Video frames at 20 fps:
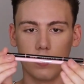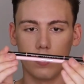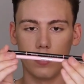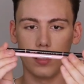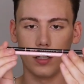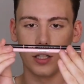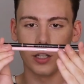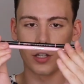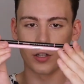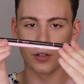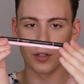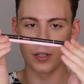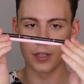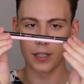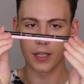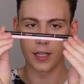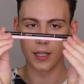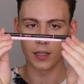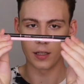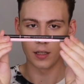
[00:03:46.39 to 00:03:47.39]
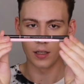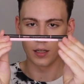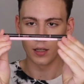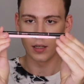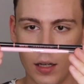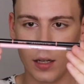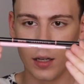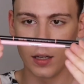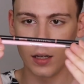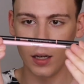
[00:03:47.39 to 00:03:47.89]
literally
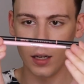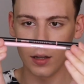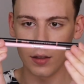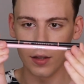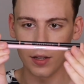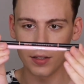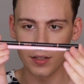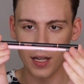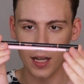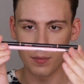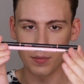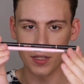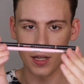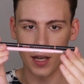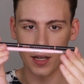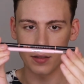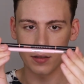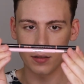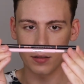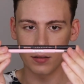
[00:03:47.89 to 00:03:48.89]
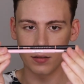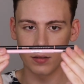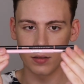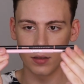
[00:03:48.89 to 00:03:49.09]
the same size.